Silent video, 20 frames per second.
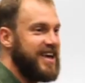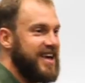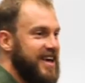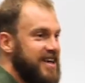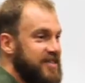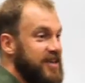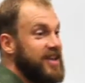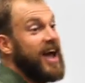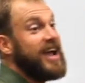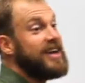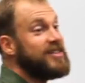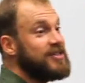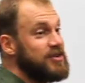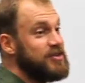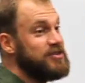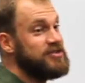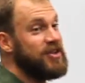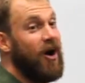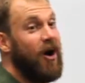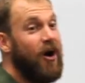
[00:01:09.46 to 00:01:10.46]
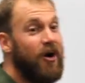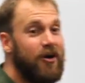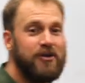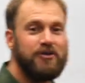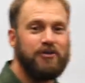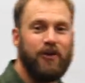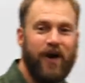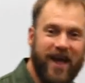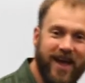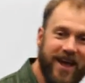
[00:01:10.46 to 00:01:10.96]
that I learned the hard
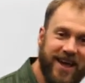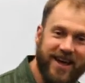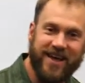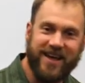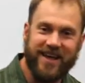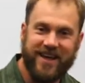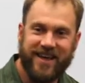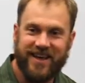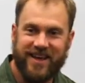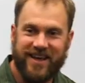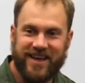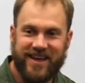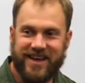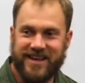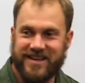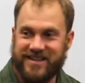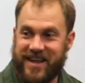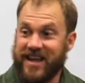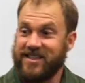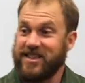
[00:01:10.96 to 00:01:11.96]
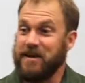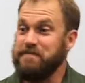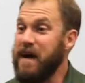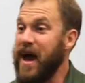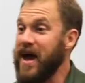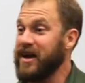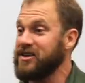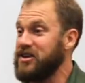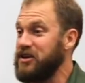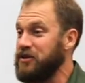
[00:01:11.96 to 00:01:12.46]
way, take them
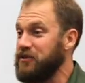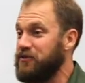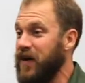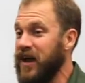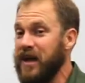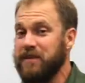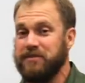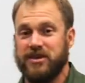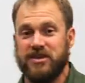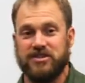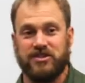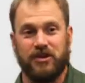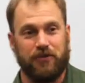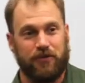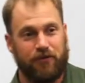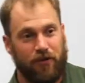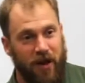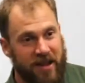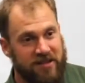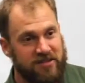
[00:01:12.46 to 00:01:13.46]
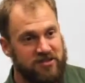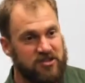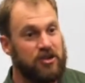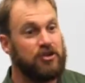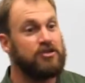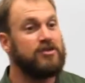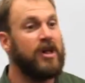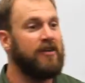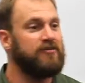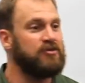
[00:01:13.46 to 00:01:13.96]
back to your families, your friends, your
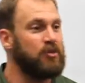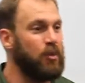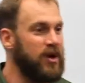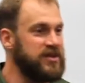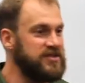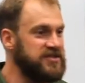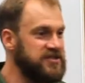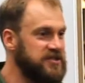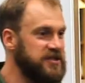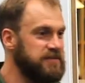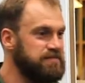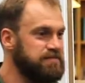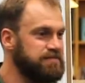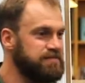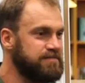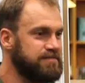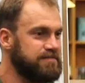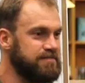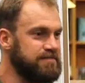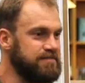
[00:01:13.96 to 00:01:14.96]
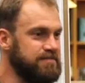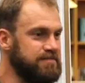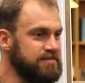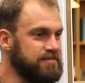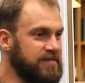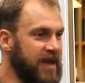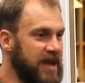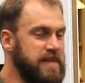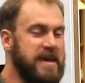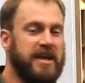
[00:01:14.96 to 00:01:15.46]
loved ones,
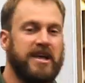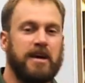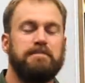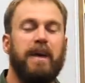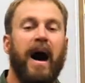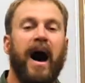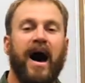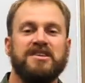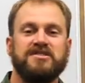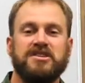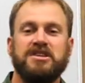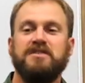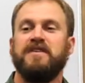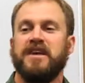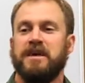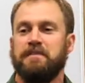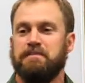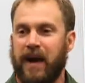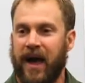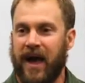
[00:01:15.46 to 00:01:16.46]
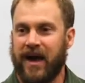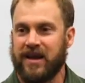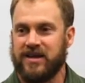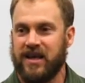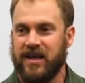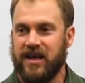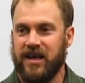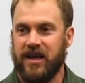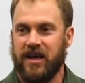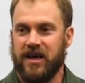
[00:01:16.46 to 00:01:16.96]
and make a positive impact,
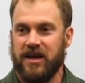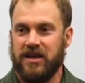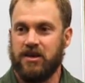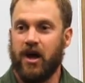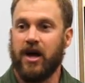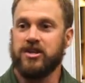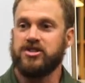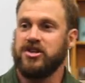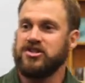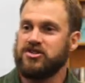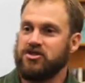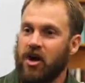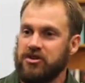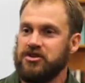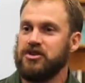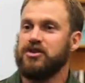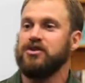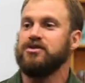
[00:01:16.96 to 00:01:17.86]
not just on your